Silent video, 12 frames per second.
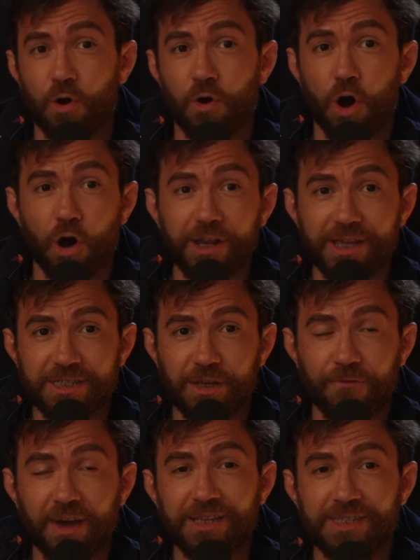our audience
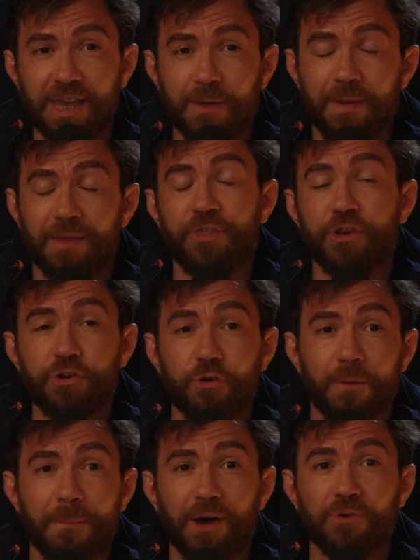advice segment that you're
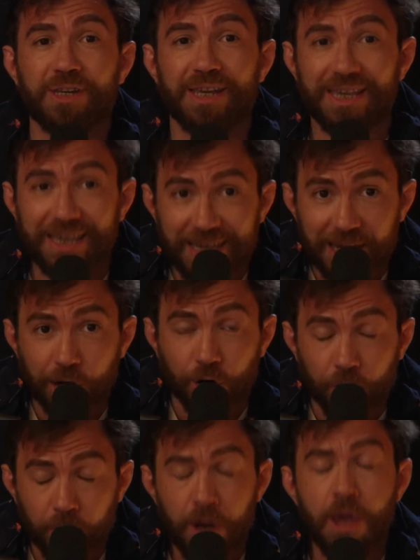about to
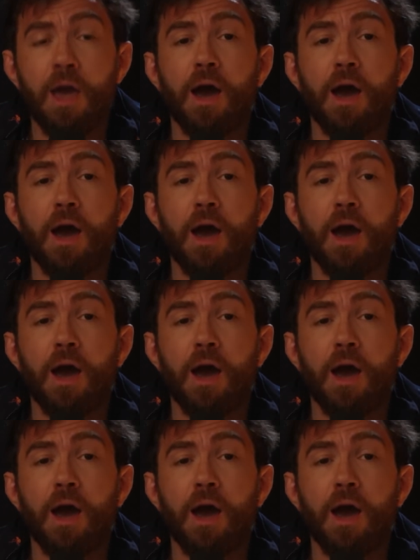hear,